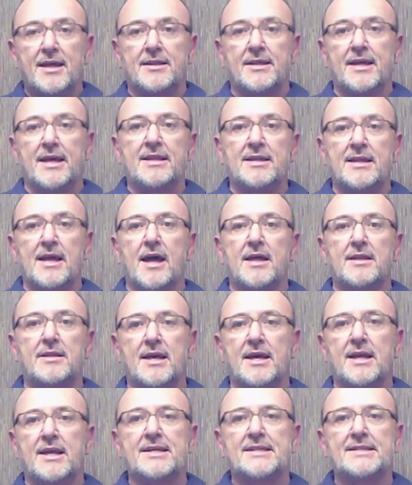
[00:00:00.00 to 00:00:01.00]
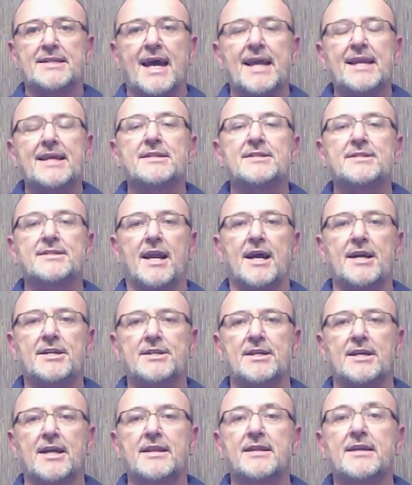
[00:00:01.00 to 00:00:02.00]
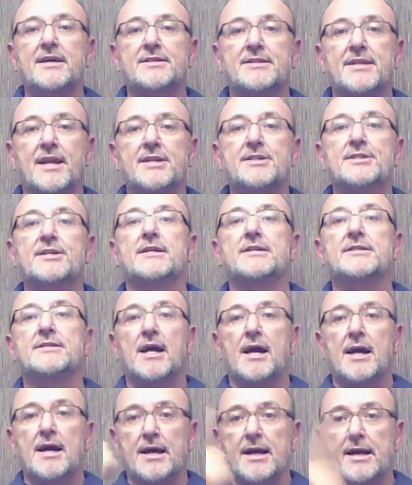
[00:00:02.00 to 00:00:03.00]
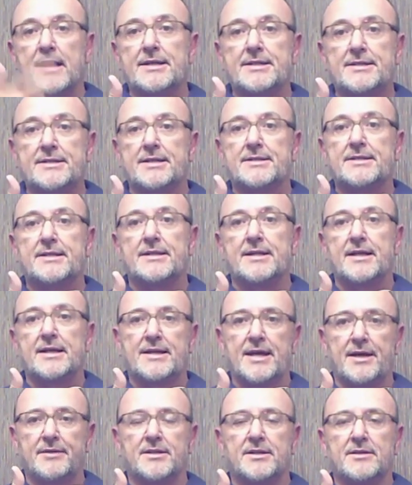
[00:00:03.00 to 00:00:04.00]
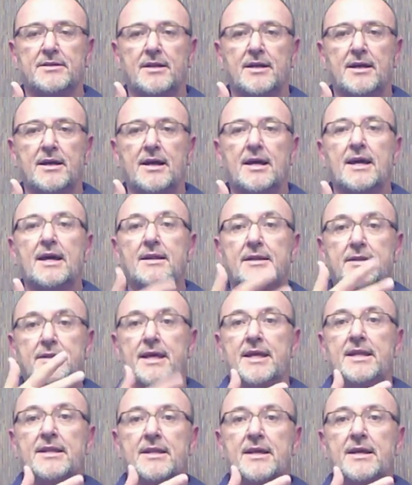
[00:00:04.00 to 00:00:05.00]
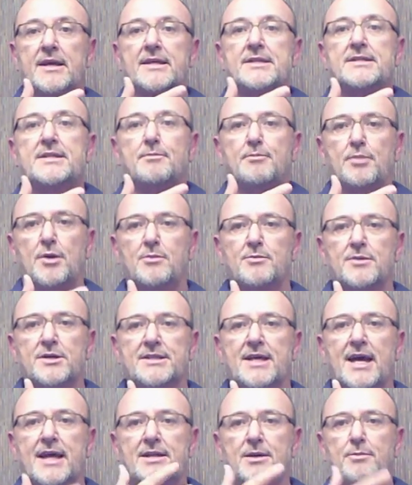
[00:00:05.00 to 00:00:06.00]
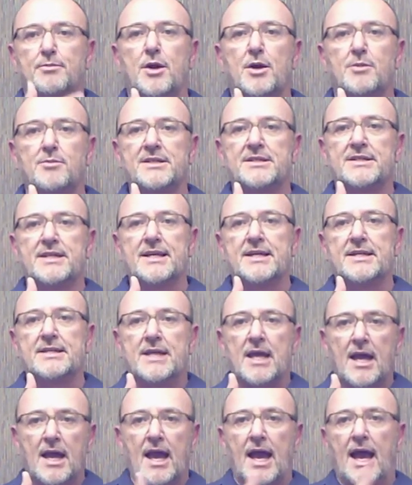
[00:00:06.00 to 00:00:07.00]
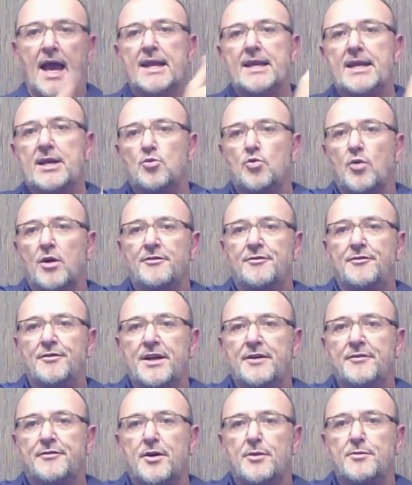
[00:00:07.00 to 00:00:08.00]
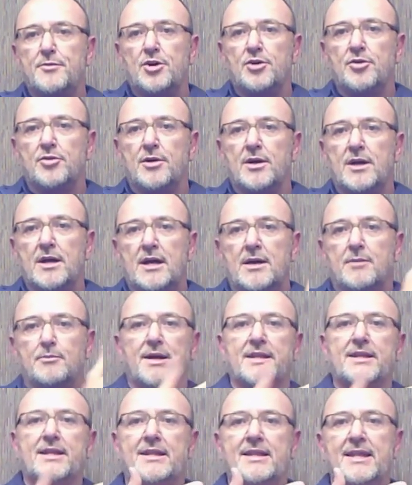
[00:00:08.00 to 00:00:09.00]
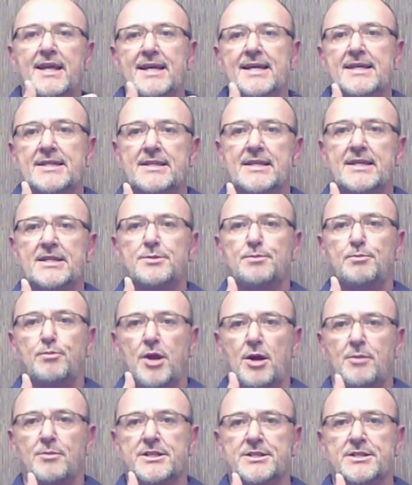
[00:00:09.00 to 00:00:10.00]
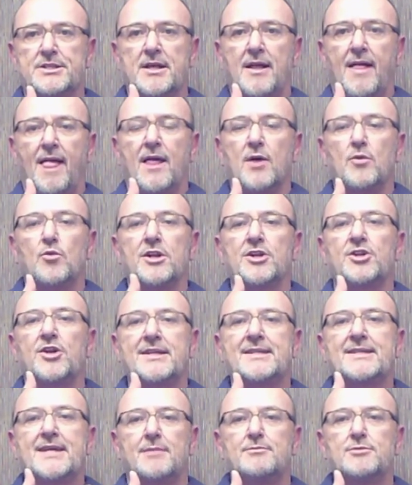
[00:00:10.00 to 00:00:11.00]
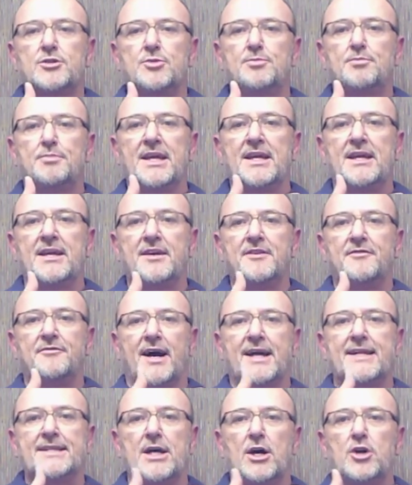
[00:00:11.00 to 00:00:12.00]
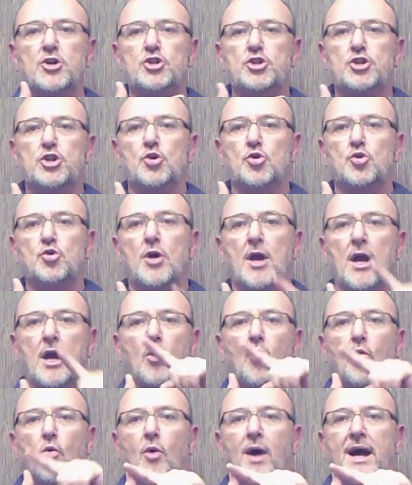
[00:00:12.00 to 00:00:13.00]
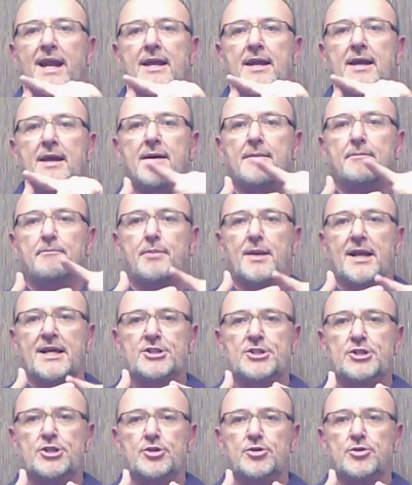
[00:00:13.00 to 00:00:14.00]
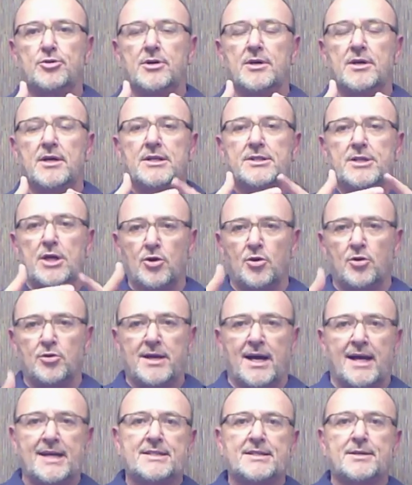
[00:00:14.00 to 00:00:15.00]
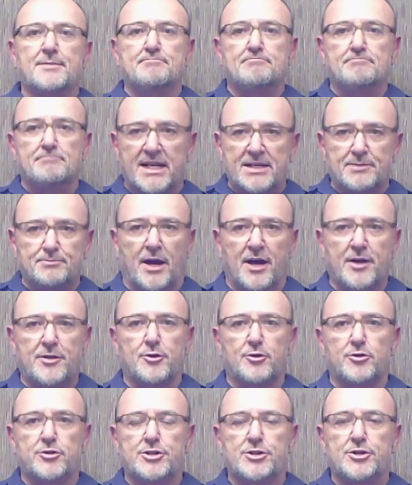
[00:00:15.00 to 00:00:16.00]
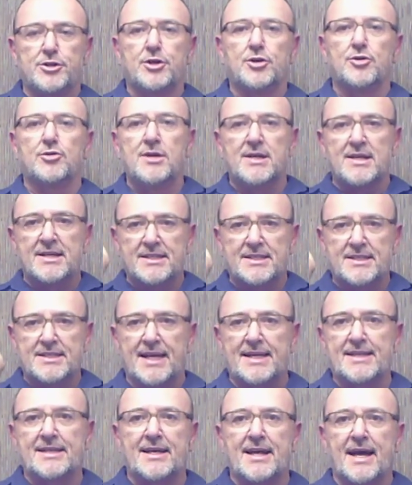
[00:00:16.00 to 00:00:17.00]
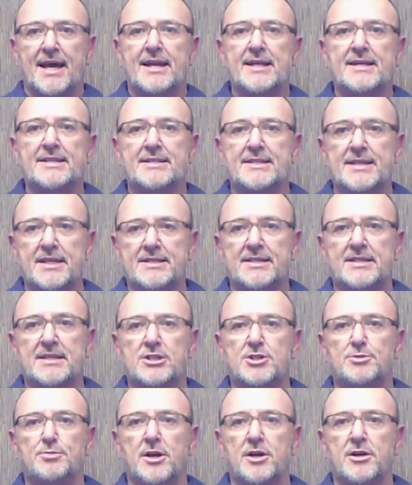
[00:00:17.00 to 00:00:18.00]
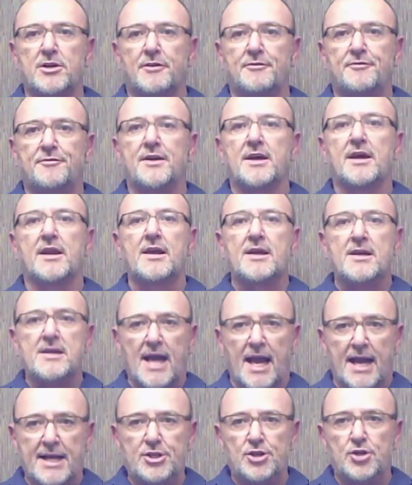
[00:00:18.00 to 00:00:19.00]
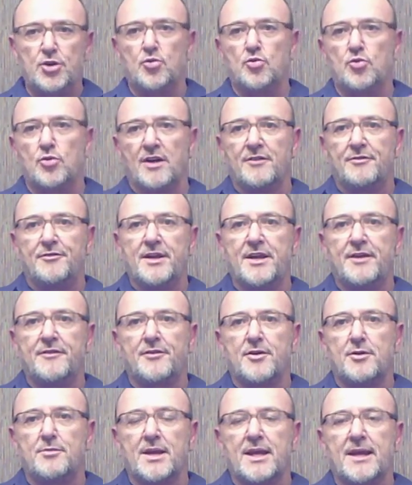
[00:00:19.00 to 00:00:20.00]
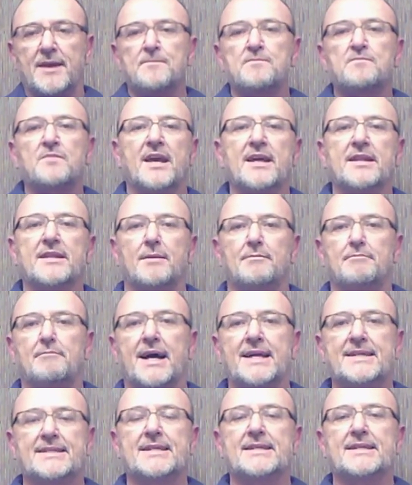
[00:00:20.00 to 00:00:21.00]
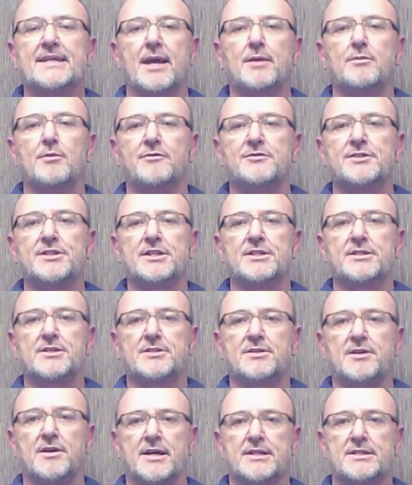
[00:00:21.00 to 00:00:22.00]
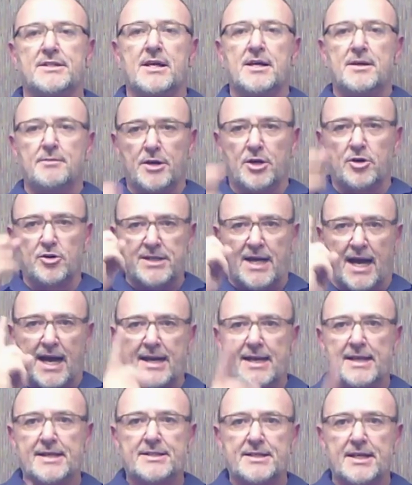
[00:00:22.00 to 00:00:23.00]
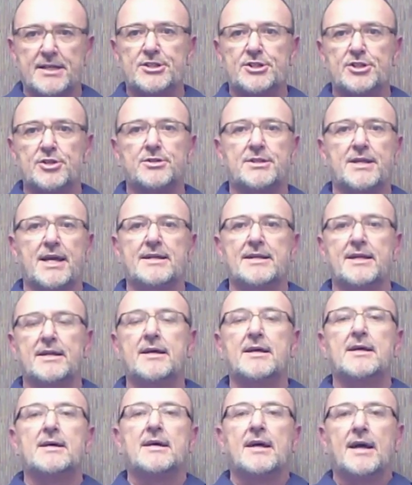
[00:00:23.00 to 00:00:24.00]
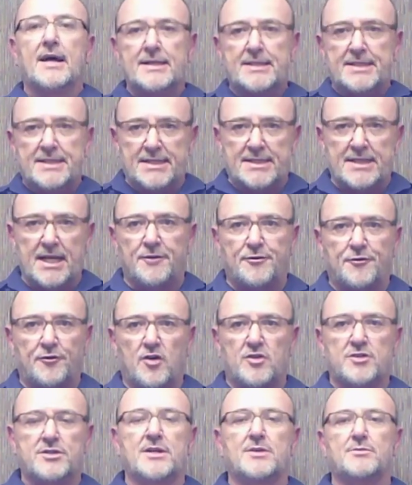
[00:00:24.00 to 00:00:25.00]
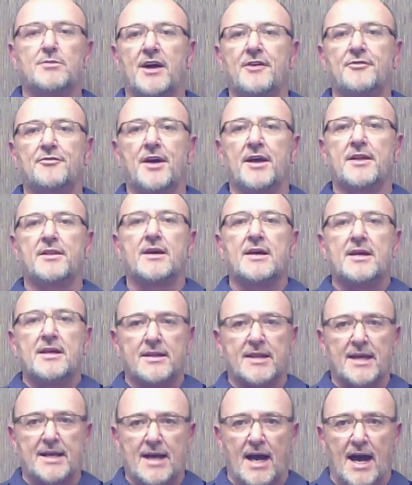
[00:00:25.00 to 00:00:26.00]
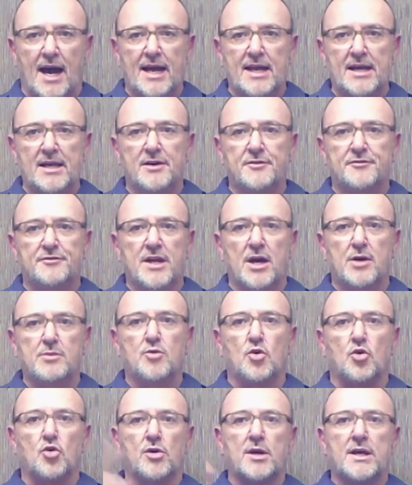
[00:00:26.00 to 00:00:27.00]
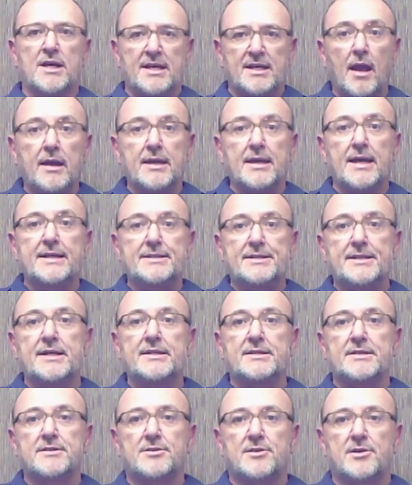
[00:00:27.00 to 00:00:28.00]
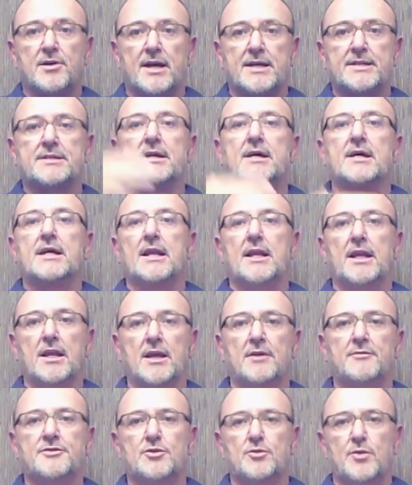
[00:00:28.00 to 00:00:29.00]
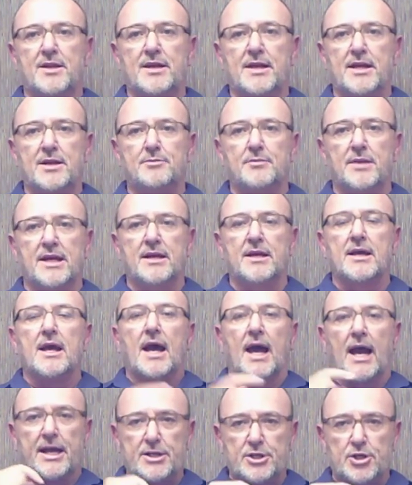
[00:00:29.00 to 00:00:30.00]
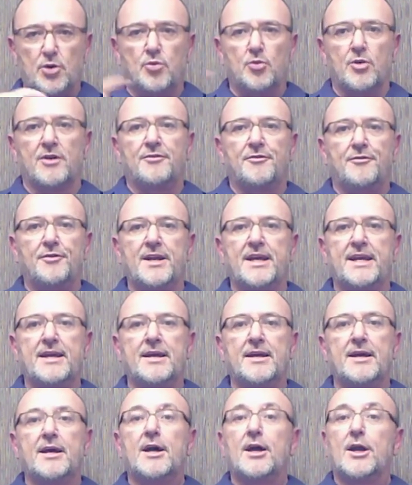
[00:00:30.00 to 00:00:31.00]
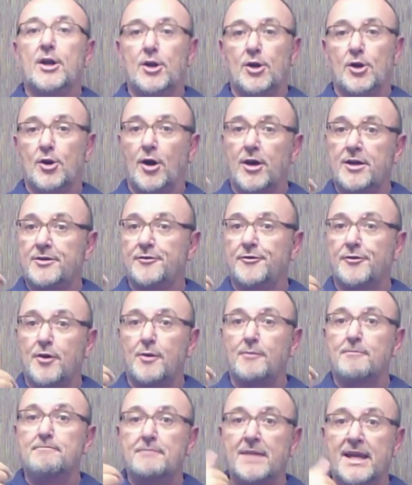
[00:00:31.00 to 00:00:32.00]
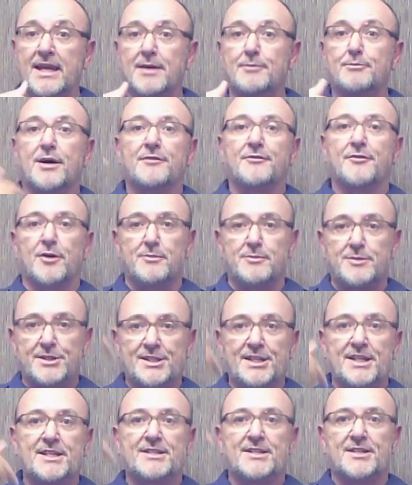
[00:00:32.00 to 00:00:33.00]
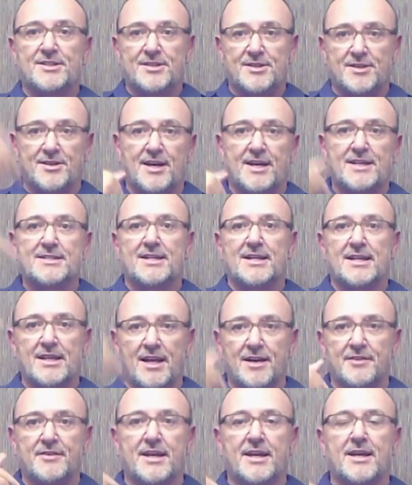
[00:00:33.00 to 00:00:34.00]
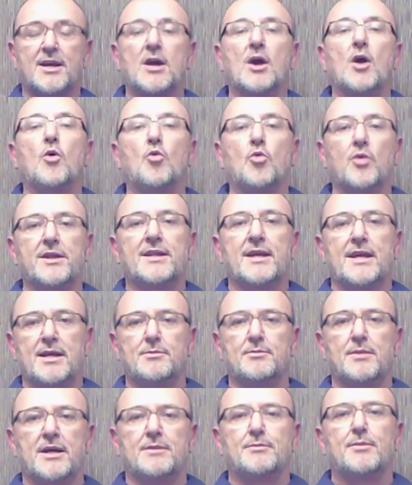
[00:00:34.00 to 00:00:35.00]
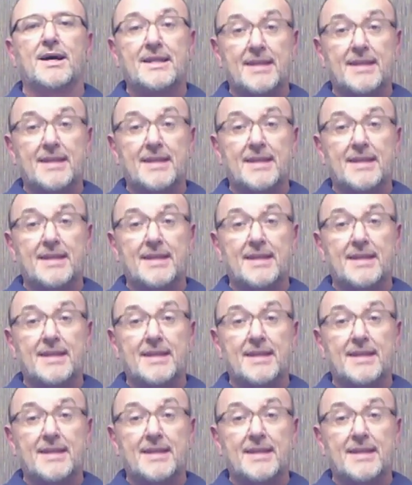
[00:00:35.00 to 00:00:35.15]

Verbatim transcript: Then there is an instruction, and the instruction is, resist the devil. Then there is a promise, and the promise is, and he will flee from you. But the thing is, this promise will not come to be if I don't do one plus two. So, Lord, I submit my thoughts to you. Satan, I resist the spirit of fear, and you will flee from me in the mighty name of Jesus Christ. Because I resist you, Satan, steadfast in my faith, that I live no more, yet Jesus Christ lives within me, and you will flee not from me, but from Jesus Christ living within me.